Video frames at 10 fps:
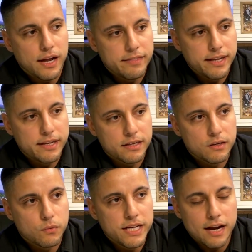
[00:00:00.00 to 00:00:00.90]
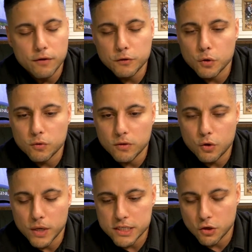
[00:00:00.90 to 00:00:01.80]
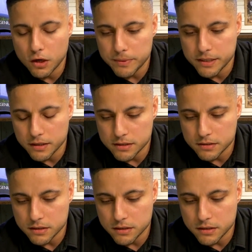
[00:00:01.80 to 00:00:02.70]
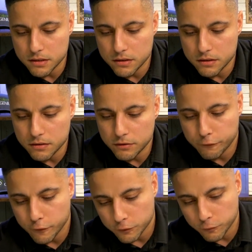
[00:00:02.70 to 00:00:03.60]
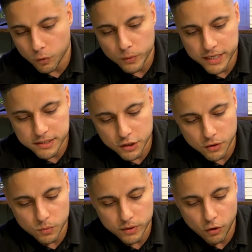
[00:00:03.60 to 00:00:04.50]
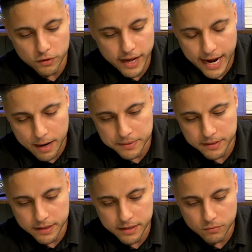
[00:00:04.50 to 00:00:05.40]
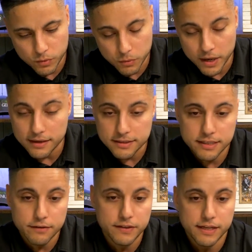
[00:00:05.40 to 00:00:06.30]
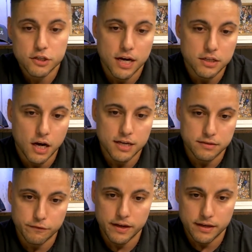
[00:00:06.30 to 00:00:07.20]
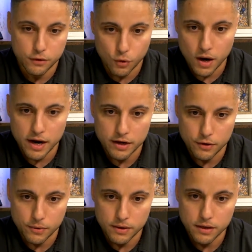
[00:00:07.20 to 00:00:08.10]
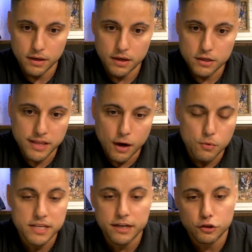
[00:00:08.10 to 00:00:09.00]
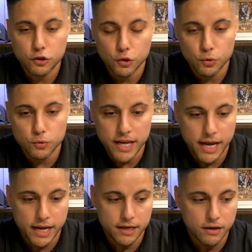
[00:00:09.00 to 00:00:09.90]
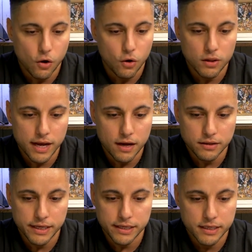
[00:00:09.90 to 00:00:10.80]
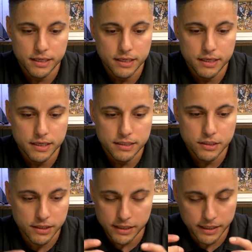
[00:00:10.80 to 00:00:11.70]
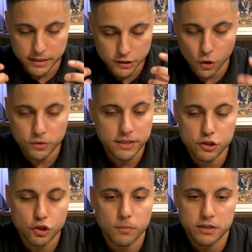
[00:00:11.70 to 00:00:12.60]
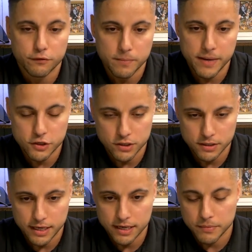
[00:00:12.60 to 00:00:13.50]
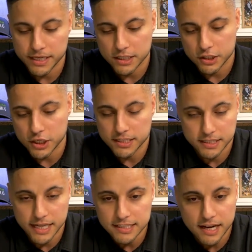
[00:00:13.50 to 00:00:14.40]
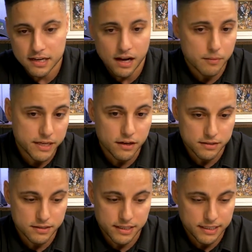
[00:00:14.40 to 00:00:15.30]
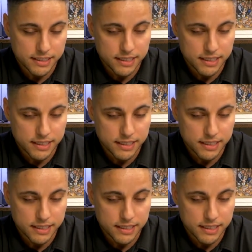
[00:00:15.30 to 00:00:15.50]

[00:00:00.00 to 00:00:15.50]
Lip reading: think we got off to a quick start because the first 4 weeks, all that happened. And then we went out to Tiffany and Josh High's event in Ohio. So that was like a 2-day all out, like he soaked in so much information. And I'm like, Jesse, that's kind of got to be us. Like,